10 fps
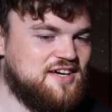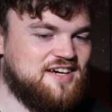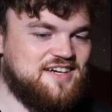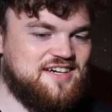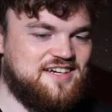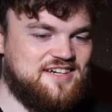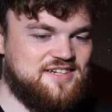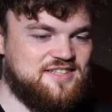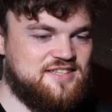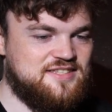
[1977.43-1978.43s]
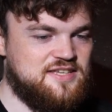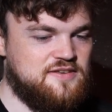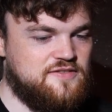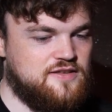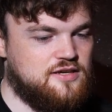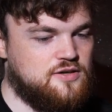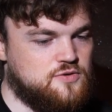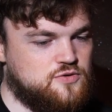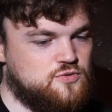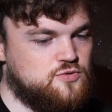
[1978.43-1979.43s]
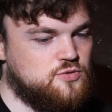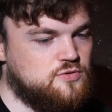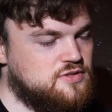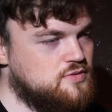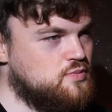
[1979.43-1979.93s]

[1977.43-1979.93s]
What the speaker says: The same thing goes to tools in